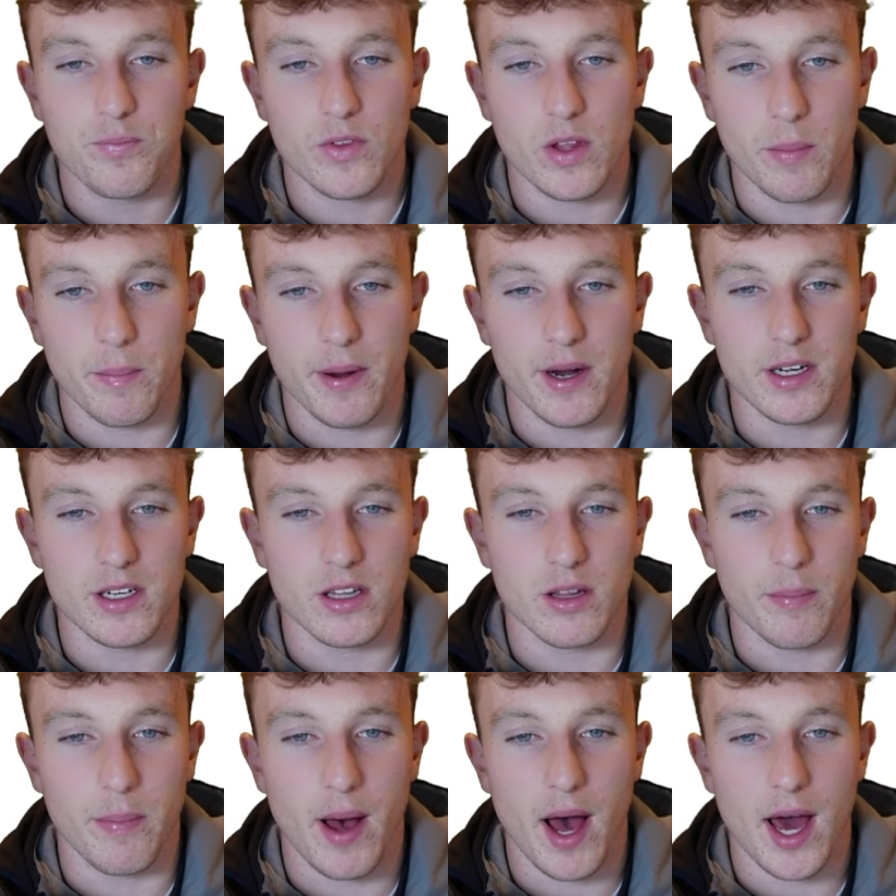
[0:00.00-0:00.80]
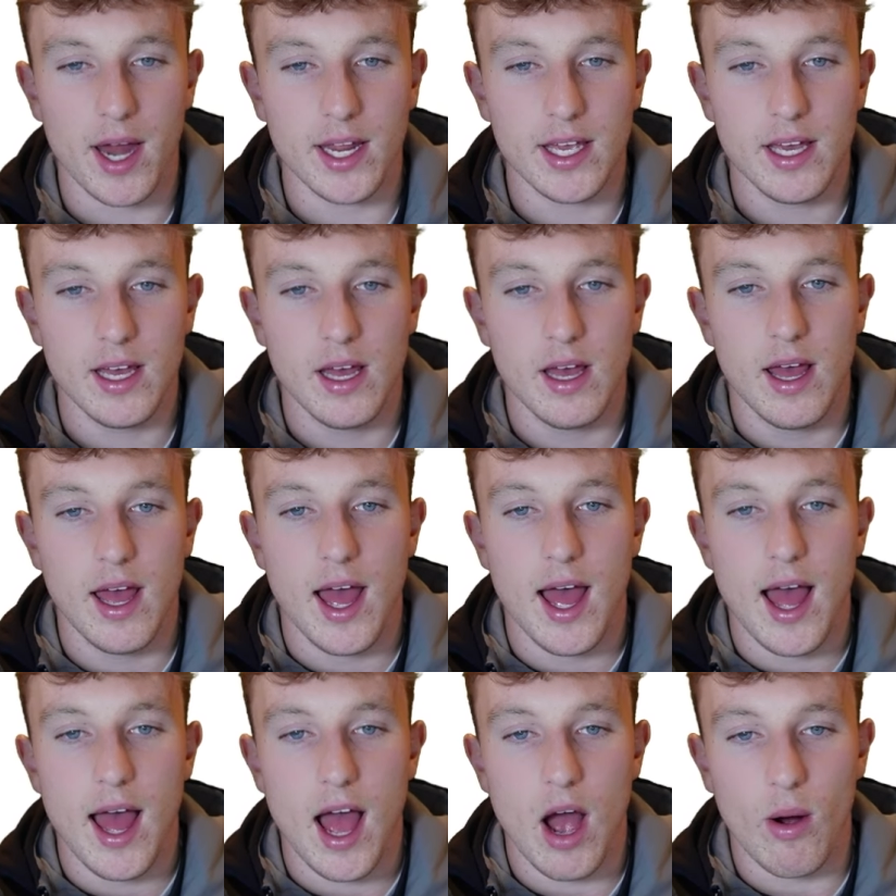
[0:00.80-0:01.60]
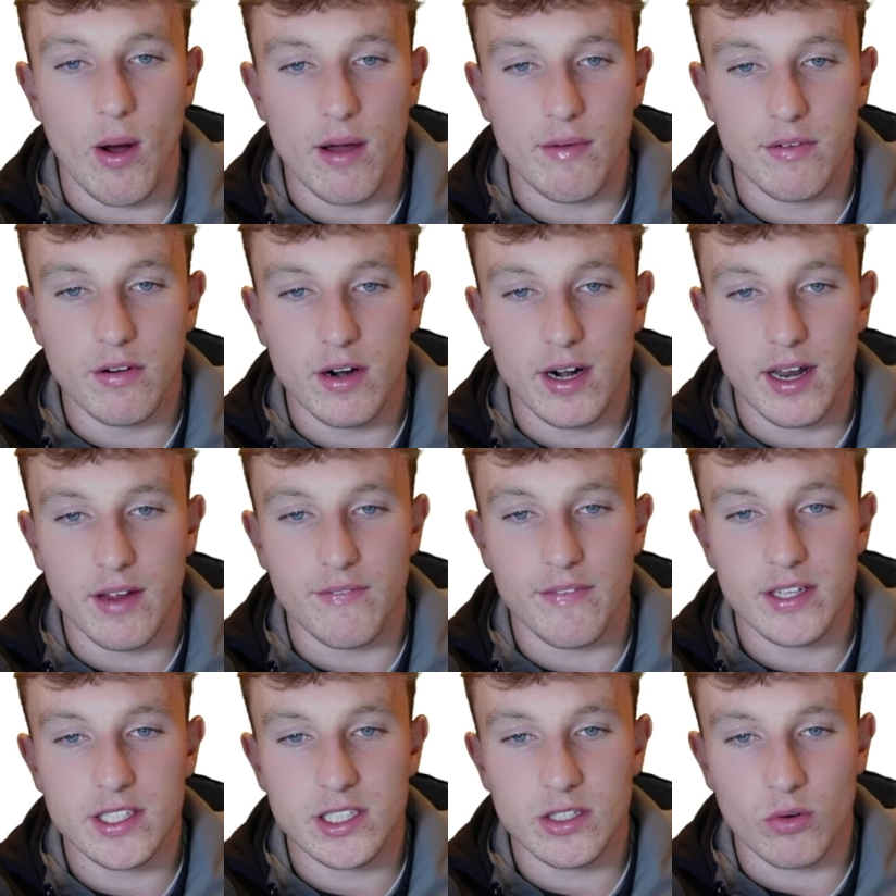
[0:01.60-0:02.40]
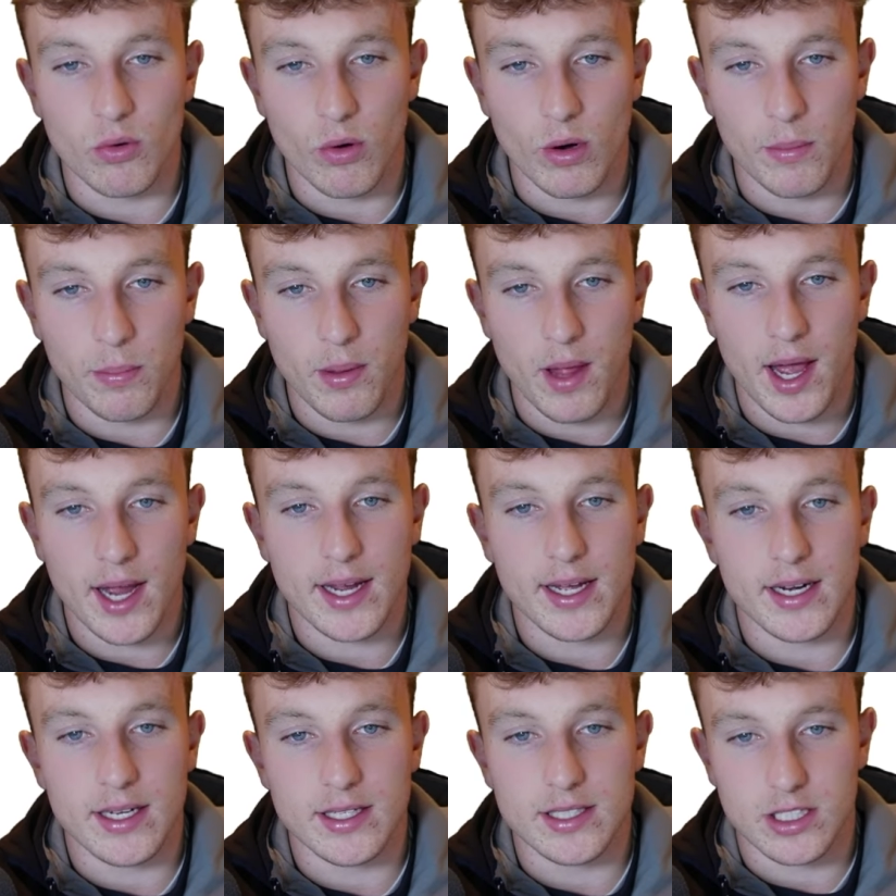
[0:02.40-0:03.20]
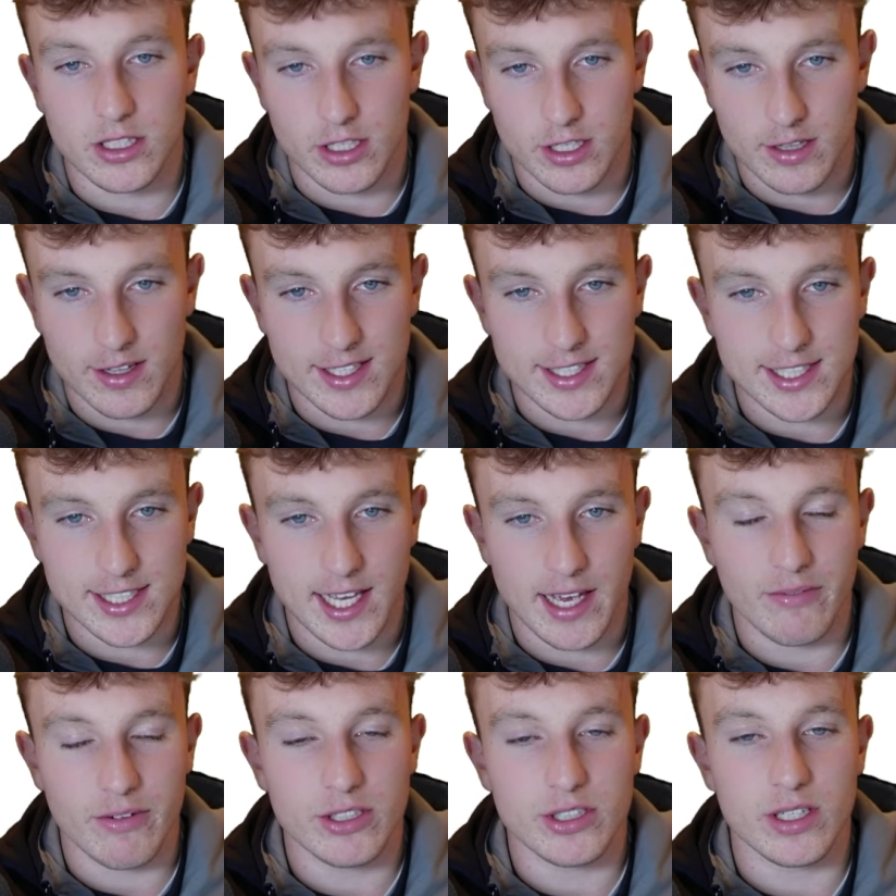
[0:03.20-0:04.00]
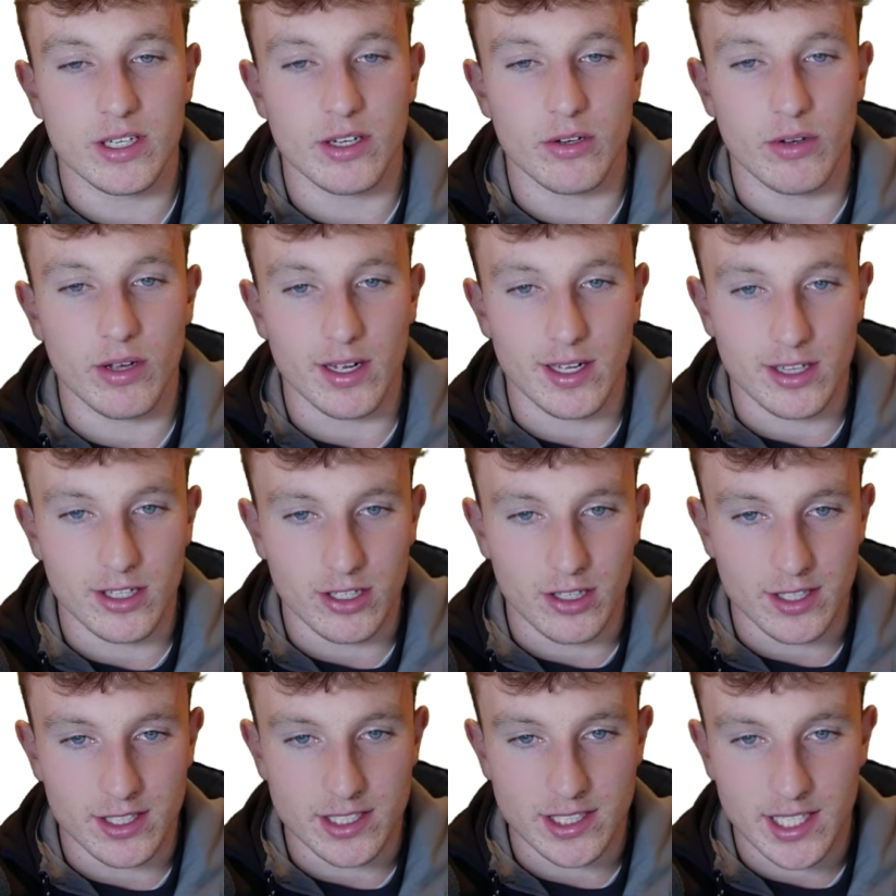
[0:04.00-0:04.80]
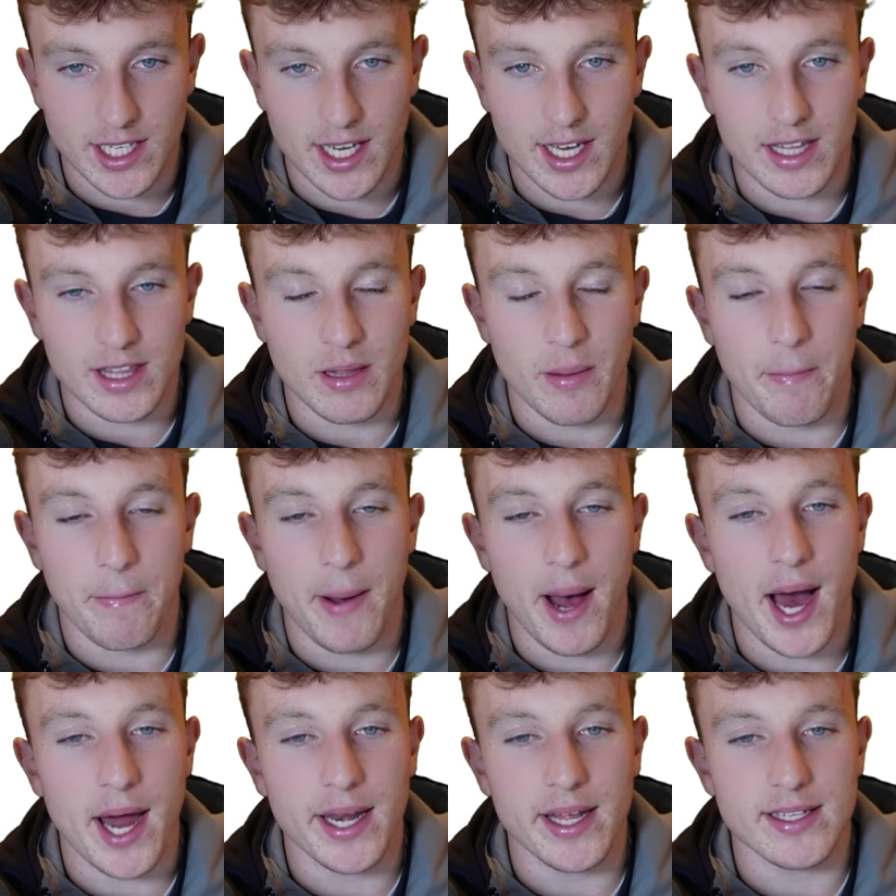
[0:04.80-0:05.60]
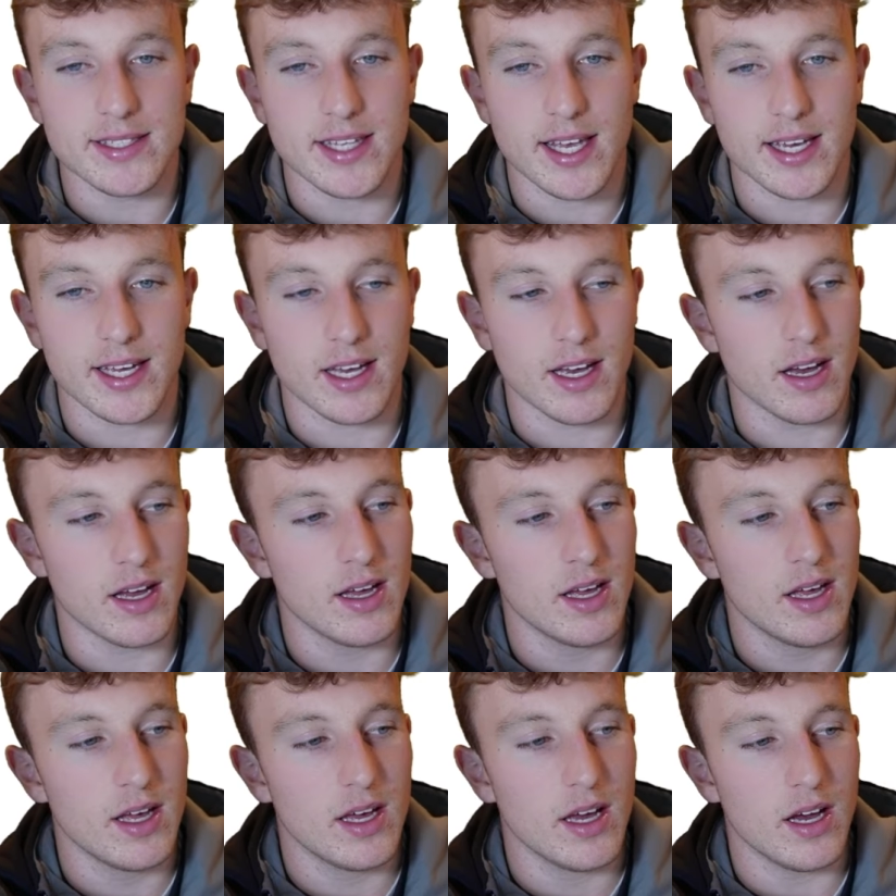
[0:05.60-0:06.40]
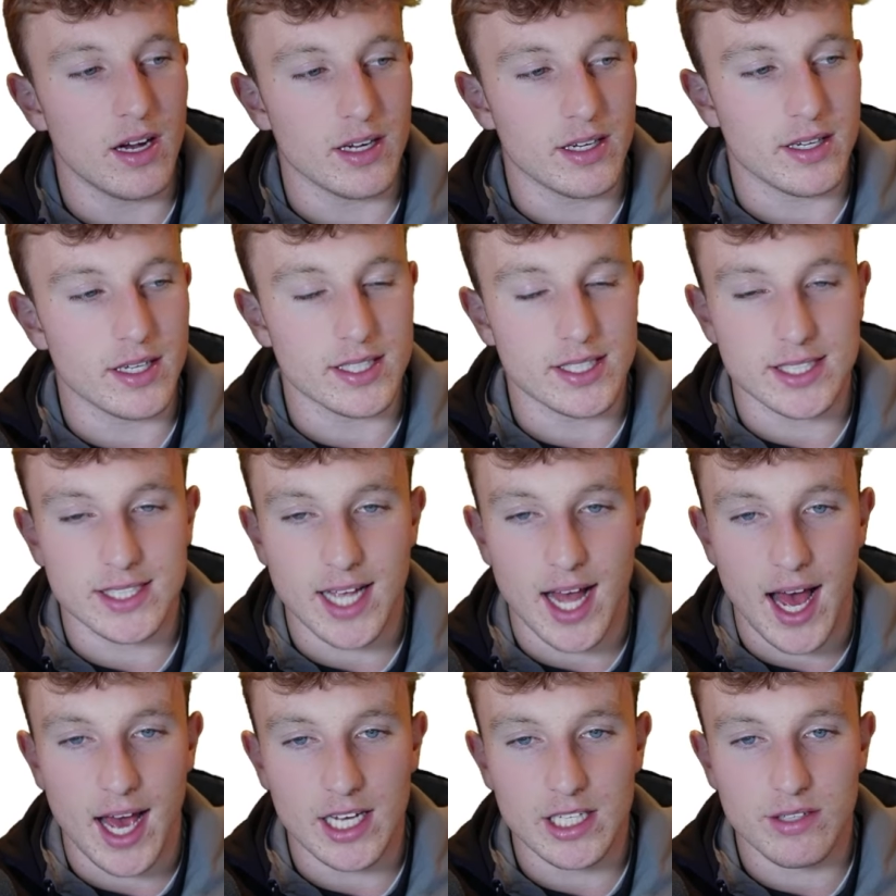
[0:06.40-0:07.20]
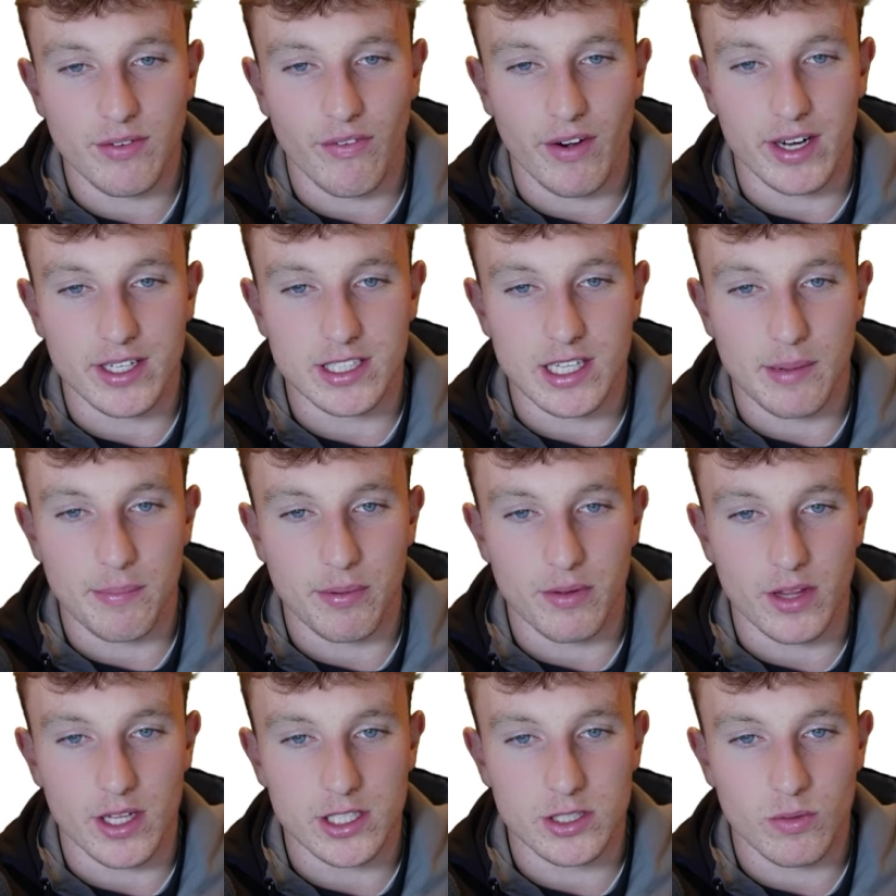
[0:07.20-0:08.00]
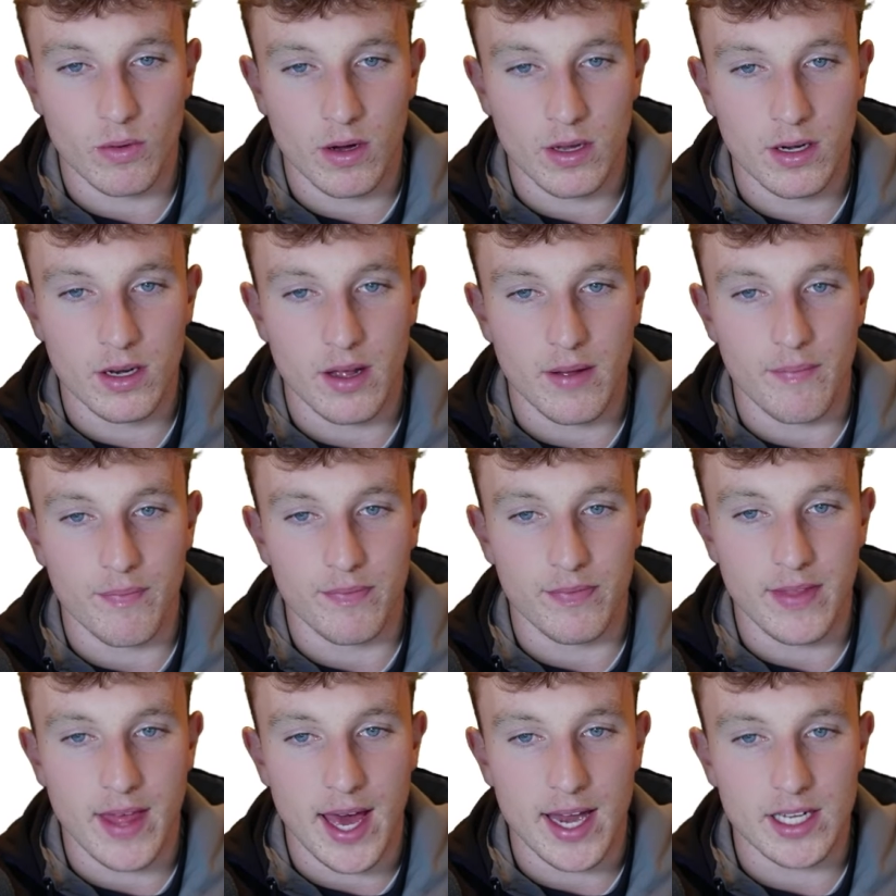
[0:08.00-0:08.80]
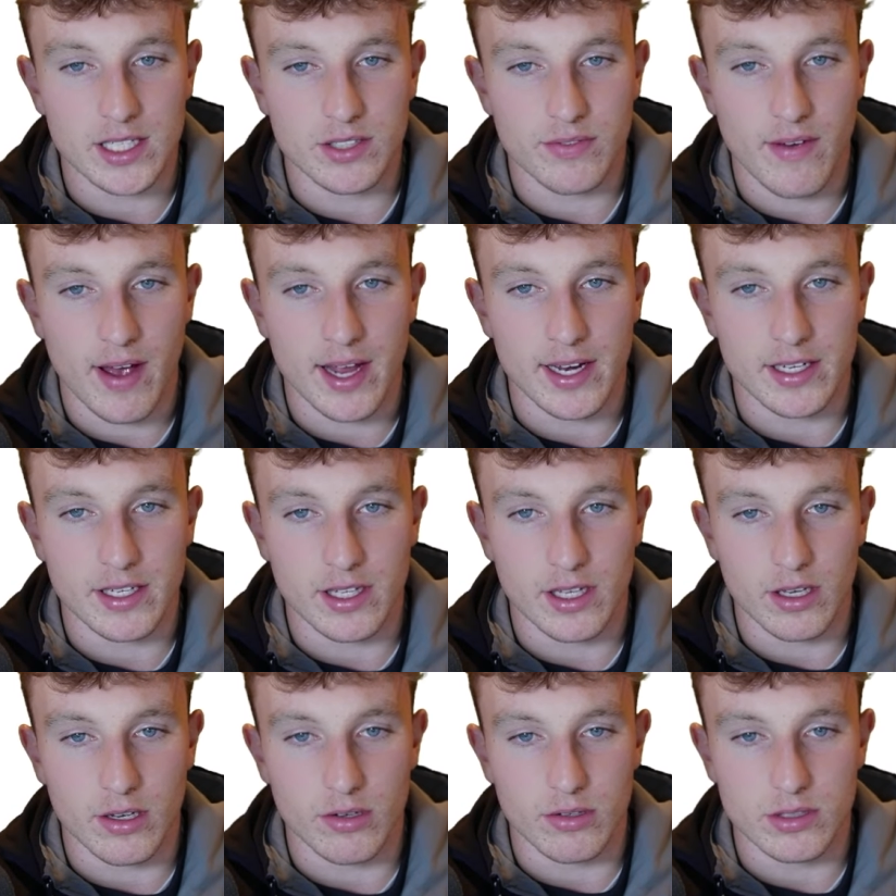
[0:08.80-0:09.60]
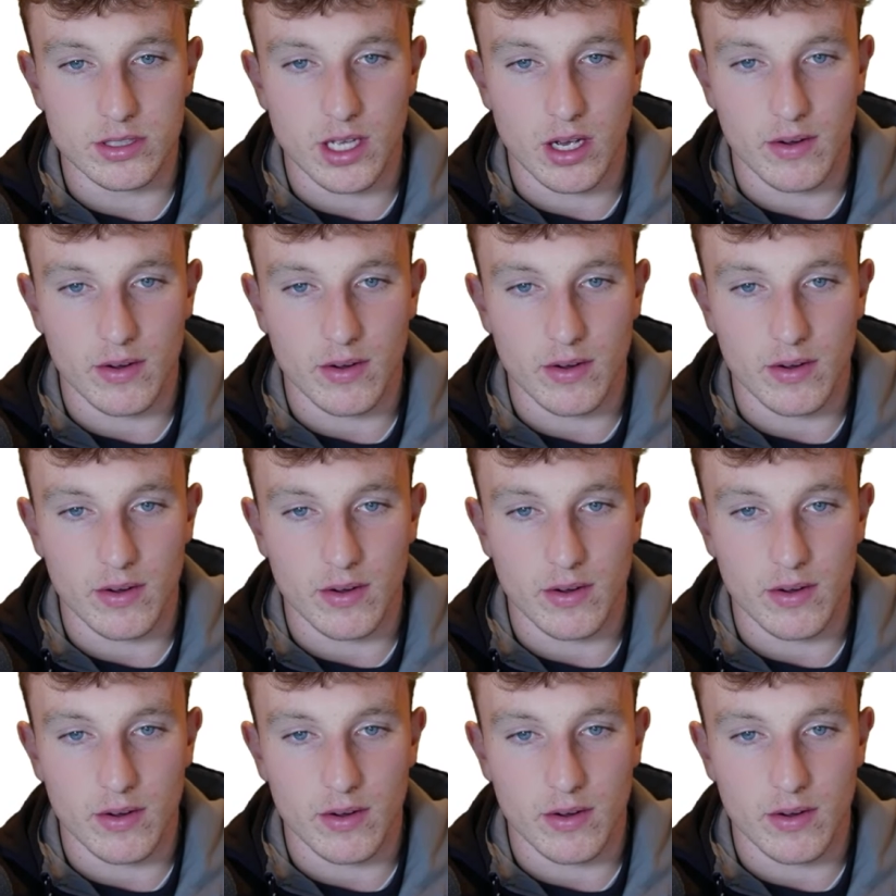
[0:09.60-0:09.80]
compared to the body. However, if it's an order block and it's clearly sandwiched and you can clearly see it and the body's like a good size, for example, this one, that is fine to use.